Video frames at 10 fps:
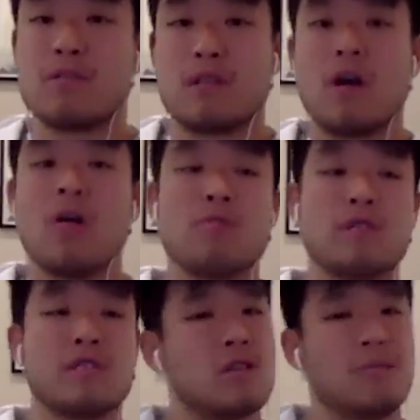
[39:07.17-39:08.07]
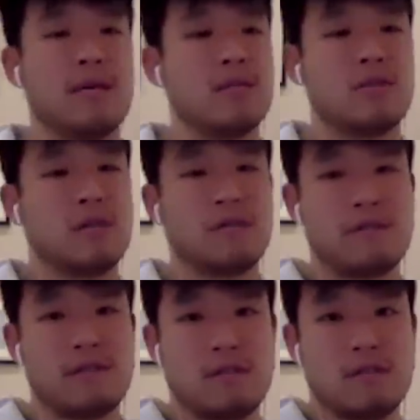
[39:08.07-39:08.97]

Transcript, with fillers: you're like, oh, Marines are the best, they're the toughest.